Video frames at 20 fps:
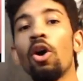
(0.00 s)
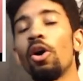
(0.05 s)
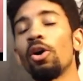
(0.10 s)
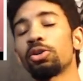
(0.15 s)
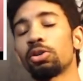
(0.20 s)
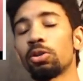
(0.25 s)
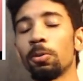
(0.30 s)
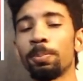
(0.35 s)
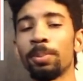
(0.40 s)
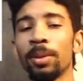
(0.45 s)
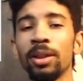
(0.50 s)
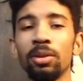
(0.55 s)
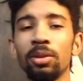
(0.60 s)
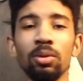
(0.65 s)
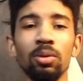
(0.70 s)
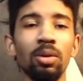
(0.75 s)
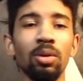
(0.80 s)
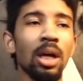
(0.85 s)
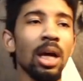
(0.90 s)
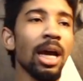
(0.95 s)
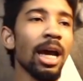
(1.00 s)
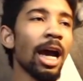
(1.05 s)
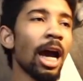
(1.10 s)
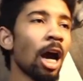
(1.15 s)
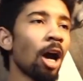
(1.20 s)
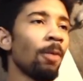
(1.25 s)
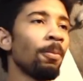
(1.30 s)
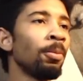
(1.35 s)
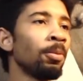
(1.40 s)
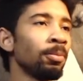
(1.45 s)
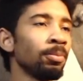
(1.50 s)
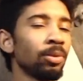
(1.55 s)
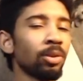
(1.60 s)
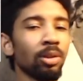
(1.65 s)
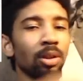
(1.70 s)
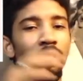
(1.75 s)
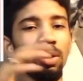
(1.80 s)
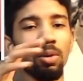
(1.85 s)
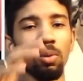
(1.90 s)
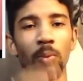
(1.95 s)
also bundle
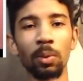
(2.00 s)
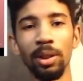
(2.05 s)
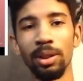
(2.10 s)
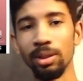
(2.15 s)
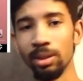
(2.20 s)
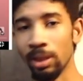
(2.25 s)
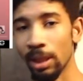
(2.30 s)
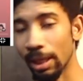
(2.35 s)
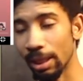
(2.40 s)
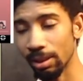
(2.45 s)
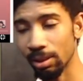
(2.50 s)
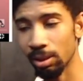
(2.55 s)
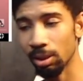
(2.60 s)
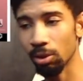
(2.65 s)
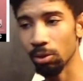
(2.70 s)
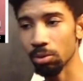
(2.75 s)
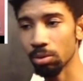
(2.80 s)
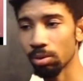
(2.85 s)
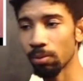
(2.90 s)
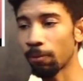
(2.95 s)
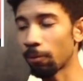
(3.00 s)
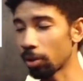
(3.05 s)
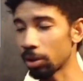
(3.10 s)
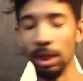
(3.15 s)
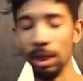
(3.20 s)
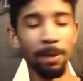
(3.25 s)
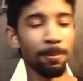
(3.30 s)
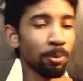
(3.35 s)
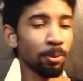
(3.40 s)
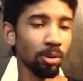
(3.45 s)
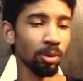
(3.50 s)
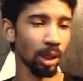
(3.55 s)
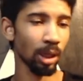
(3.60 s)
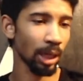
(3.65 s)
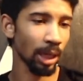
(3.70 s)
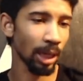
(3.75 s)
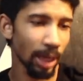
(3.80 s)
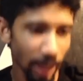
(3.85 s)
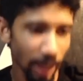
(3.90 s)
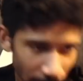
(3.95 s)
albums with ticket sales. For example,
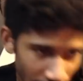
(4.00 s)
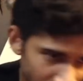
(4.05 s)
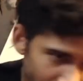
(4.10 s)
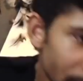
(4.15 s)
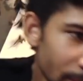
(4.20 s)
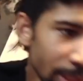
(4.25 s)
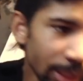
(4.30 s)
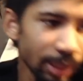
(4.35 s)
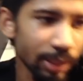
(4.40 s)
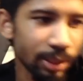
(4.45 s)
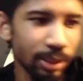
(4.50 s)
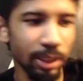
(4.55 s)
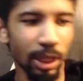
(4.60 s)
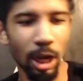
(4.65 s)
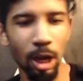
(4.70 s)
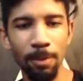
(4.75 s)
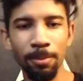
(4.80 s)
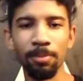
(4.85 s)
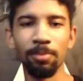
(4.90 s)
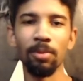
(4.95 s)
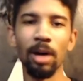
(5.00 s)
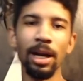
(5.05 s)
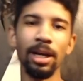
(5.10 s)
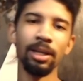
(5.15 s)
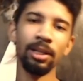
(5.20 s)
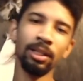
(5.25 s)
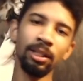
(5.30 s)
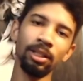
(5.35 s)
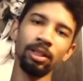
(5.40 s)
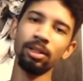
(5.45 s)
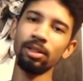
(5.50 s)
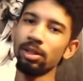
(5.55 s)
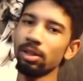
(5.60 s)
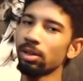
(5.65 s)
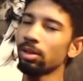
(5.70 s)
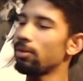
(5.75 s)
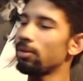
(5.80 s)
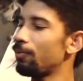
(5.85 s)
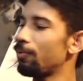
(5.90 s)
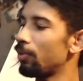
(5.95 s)
uh, this album right
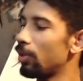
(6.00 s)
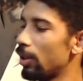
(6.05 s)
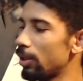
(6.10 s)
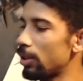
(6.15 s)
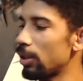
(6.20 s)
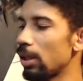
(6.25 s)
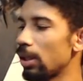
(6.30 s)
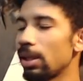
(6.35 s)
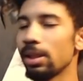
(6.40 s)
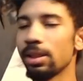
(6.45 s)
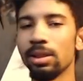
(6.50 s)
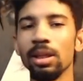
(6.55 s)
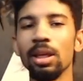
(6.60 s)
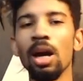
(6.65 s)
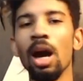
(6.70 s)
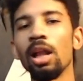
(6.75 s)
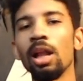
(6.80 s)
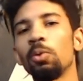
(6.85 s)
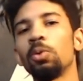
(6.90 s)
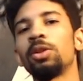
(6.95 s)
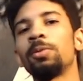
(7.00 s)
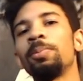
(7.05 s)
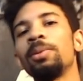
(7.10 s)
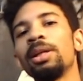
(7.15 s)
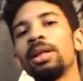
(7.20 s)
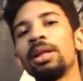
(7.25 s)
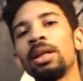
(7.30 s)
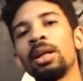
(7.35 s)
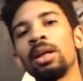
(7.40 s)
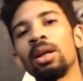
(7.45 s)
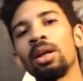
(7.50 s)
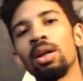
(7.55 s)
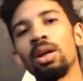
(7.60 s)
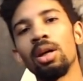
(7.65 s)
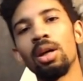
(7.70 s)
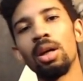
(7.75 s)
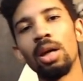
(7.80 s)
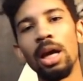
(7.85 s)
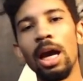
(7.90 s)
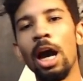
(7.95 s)
here, this is the Hollywood's Bleeding
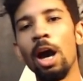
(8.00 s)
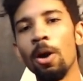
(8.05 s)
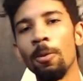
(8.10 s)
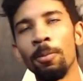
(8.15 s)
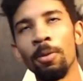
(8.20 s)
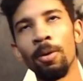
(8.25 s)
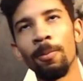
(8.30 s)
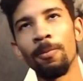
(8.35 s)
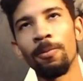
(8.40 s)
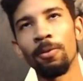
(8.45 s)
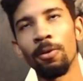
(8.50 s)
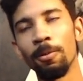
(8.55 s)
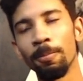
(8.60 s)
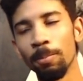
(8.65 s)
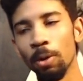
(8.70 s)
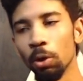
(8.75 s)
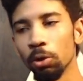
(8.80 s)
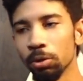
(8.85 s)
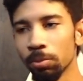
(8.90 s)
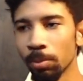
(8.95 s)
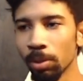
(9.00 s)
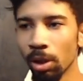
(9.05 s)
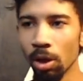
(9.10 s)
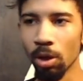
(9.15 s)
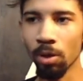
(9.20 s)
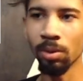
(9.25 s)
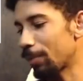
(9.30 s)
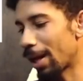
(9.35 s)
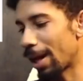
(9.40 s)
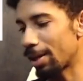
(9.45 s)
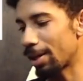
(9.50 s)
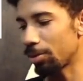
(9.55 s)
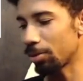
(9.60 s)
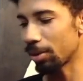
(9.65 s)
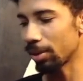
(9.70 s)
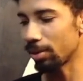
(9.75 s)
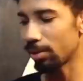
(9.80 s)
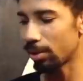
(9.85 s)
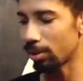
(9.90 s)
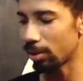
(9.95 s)
album from Post Malone. As you
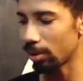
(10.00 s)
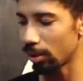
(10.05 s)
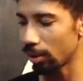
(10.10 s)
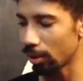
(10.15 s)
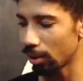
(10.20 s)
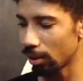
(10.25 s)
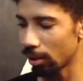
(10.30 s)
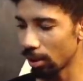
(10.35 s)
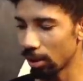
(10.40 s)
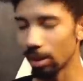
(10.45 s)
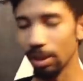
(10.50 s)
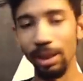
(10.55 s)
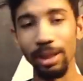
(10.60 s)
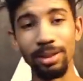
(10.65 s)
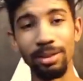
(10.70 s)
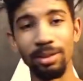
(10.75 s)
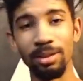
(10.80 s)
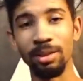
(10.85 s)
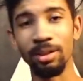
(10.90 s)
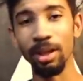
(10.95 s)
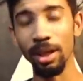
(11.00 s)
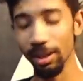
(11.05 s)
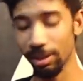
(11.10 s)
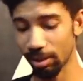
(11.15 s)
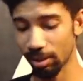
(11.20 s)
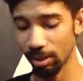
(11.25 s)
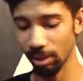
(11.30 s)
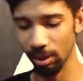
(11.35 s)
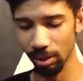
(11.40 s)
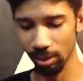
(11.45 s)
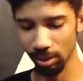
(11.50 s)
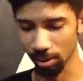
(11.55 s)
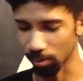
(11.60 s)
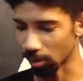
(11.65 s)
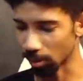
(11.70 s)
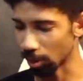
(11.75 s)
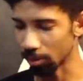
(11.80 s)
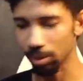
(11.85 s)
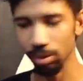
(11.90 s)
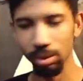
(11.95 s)
can see, it's dusty,
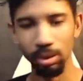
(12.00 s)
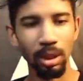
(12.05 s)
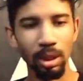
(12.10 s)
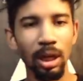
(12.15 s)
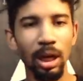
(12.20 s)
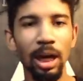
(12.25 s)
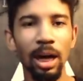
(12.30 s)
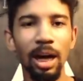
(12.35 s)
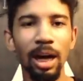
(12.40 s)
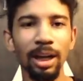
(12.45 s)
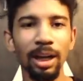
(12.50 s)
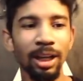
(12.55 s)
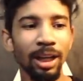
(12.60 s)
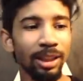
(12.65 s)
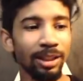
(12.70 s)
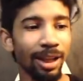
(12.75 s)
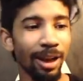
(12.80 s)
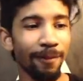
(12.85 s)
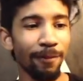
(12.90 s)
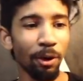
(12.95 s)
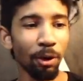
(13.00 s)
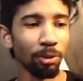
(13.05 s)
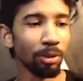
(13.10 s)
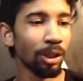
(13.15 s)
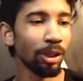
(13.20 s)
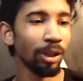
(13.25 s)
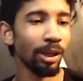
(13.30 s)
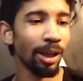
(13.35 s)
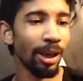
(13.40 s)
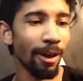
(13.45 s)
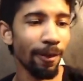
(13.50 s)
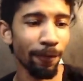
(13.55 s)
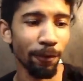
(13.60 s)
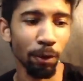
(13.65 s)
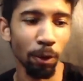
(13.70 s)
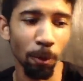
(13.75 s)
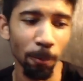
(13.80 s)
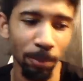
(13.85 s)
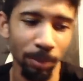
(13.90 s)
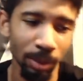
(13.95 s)
gross, because uh, I've only ever
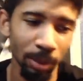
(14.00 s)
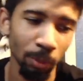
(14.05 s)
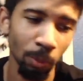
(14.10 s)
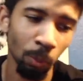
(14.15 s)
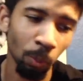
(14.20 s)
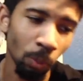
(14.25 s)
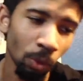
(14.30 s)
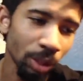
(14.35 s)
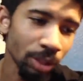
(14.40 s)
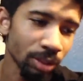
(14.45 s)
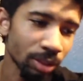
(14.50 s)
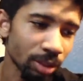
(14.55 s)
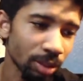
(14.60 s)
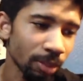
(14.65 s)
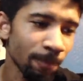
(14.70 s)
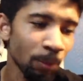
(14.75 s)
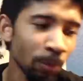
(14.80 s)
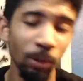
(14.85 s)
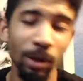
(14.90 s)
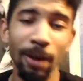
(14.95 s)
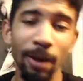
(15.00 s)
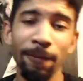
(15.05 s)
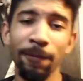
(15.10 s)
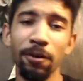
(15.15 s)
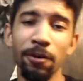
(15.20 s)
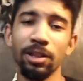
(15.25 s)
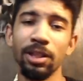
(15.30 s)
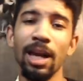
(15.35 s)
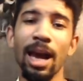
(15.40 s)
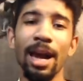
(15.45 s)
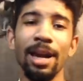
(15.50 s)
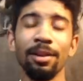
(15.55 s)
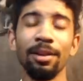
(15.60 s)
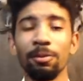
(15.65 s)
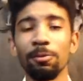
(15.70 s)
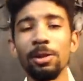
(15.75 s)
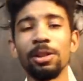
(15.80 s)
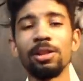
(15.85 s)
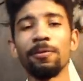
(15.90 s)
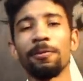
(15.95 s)
opened it once when I first got it. The
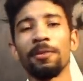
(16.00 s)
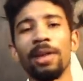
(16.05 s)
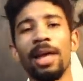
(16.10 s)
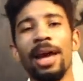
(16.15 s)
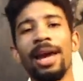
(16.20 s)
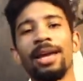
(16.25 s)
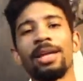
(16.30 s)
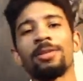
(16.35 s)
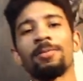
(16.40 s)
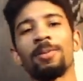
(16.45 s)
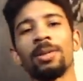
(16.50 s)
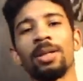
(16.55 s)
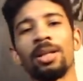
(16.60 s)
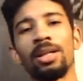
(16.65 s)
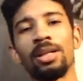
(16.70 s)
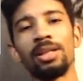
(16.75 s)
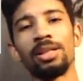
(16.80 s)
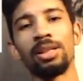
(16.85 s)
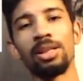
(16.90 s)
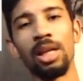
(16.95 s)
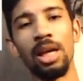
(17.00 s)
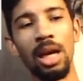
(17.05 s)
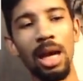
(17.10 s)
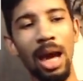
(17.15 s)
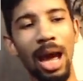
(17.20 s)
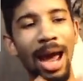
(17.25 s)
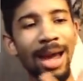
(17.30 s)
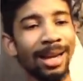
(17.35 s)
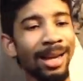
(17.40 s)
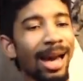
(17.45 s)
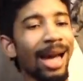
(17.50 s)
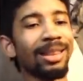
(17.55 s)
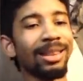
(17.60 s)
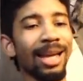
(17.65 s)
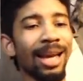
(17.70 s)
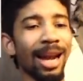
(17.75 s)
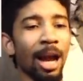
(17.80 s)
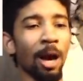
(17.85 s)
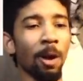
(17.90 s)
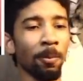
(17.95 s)
reason for that is because I got
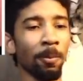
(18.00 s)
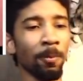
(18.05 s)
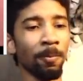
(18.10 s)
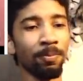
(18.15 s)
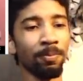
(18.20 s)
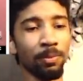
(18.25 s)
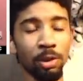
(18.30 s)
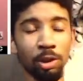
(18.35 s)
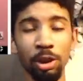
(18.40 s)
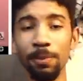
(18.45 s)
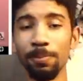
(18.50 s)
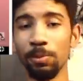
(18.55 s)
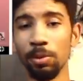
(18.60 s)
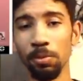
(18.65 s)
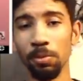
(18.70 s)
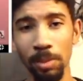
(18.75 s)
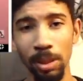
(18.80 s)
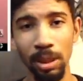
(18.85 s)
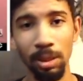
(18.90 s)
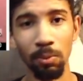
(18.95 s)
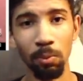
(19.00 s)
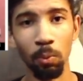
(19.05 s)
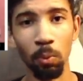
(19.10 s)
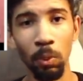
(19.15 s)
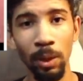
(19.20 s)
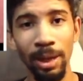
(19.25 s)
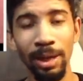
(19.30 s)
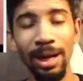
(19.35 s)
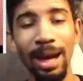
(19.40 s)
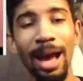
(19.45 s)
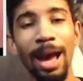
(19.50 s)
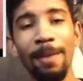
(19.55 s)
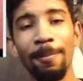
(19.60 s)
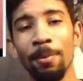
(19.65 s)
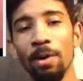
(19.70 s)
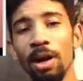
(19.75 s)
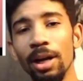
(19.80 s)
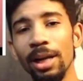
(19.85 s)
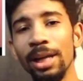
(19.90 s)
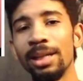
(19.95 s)
that album shipped to me when I
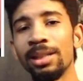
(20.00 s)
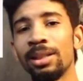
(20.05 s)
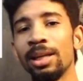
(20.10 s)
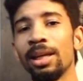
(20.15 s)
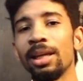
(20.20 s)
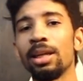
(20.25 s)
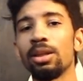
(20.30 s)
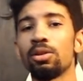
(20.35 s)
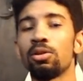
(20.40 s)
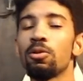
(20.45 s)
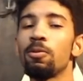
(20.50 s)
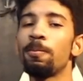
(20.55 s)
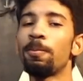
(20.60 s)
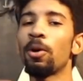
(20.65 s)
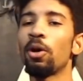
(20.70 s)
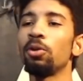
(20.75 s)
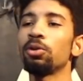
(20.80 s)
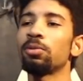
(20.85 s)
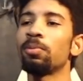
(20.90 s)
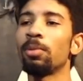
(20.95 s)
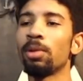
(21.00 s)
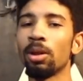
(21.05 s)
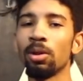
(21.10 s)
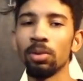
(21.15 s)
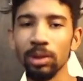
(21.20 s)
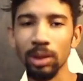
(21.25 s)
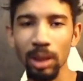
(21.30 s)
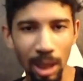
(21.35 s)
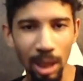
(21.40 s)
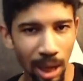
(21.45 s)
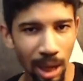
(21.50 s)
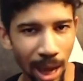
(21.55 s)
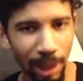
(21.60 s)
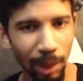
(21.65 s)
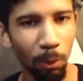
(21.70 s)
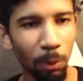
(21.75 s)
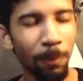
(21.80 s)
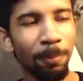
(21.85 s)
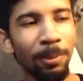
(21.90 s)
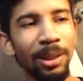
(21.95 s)
bought a ticket to Post Malone's
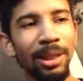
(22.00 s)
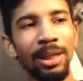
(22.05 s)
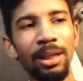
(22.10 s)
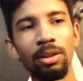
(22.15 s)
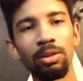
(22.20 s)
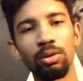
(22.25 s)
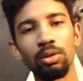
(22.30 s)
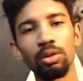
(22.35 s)
Hollywood Bleeding